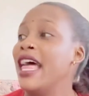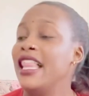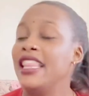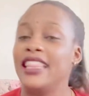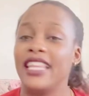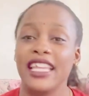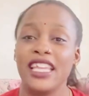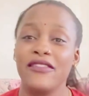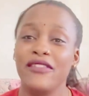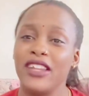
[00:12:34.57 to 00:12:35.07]

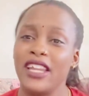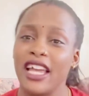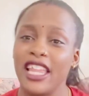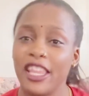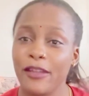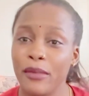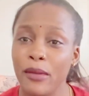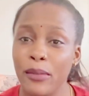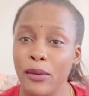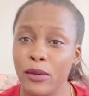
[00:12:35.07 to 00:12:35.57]
Like even
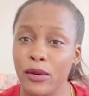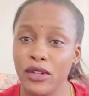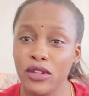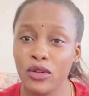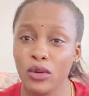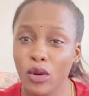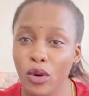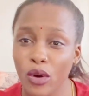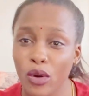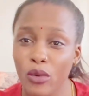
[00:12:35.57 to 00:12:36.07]
other people
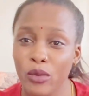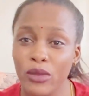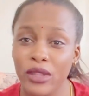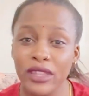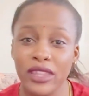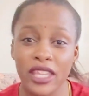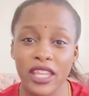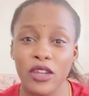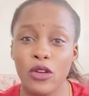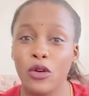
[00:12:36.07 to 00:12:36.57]

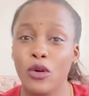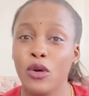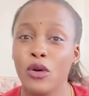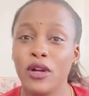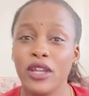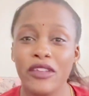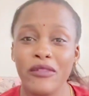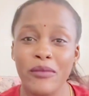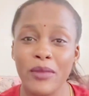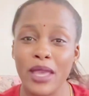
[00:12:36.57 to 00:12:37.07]
when they
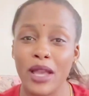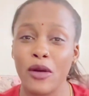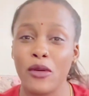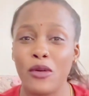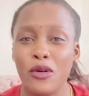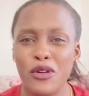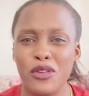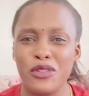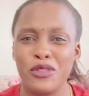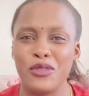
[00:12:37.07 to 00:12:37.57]
call, give me a
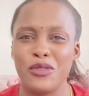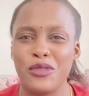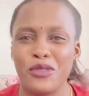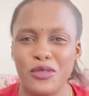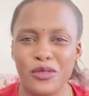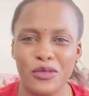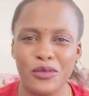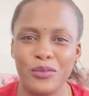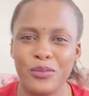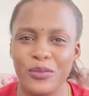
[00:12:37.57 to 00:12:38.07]
call, you
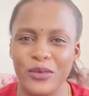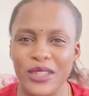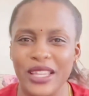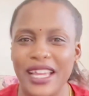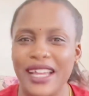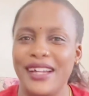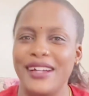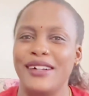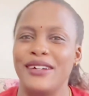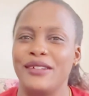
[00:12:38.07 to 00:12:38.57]

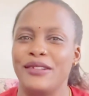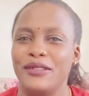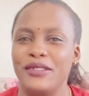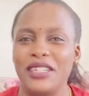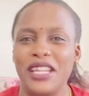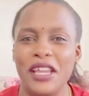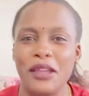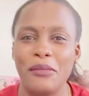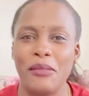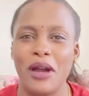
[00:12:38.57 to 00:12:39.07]
know,
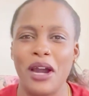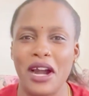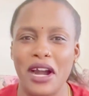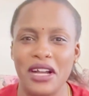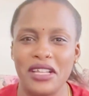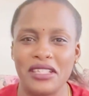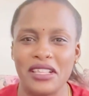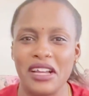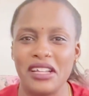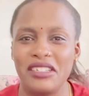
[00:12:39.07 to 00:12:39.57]

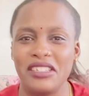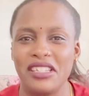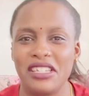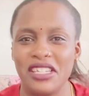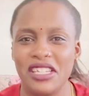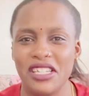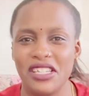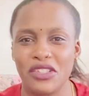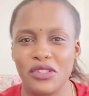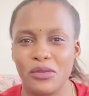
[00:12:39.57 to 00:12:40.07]
neighbors,
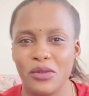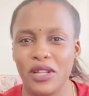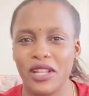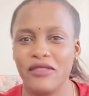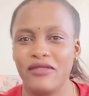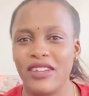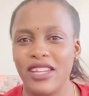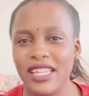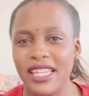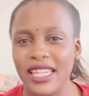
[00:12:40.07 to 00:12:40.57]
aunties, or
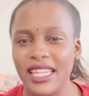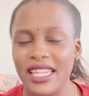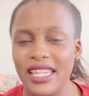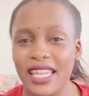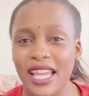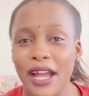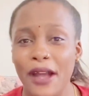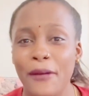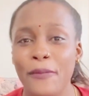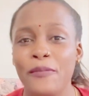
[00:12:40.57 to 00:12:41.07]
whatever in
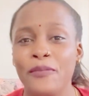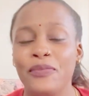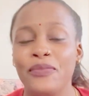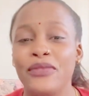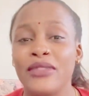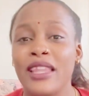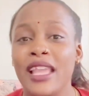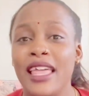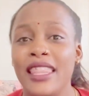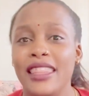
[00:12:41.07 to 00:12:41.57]
India,
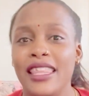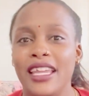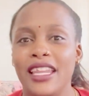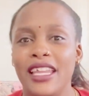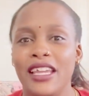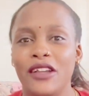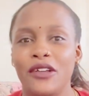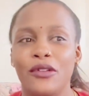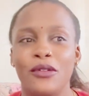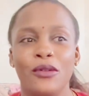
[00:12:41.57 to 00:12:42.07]
they're
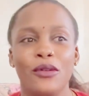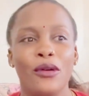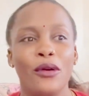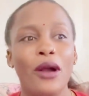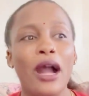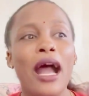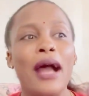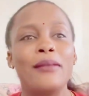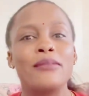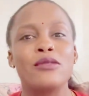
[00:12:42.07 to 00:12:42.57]
like,
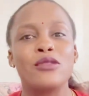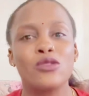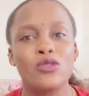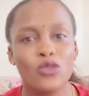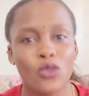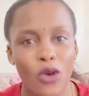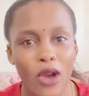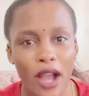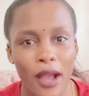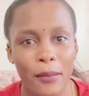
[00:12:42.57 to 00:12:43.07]
oh, I'm
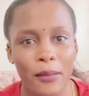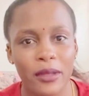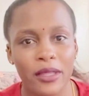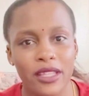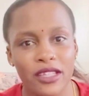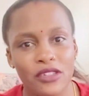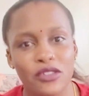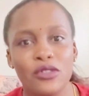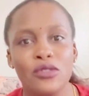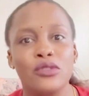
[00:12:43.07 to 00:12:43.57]
so happy
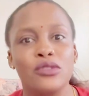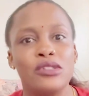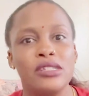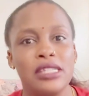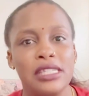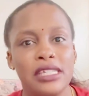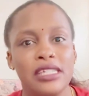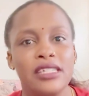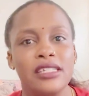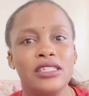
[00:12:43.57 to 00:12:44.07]
that you
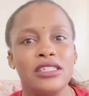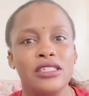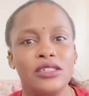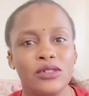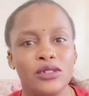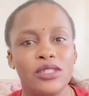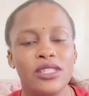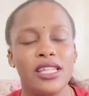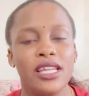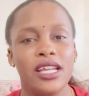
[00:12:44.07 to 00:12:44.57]
still, you
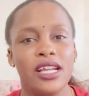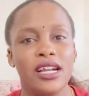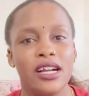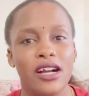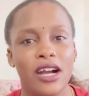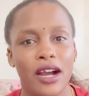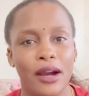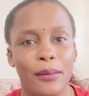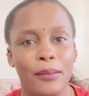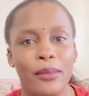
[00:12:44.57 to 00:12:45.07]
know, take
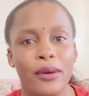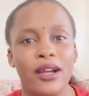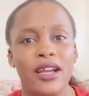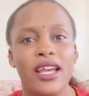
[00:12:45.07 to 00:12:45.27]
up